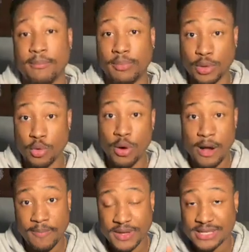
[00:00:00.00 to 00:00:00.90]
blew
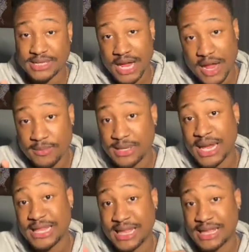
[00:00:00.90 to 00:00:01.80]
up the same
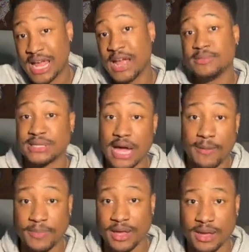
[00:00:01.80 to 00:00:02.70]
day that
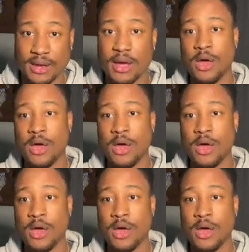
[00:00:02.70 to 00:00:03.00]
GameStop did,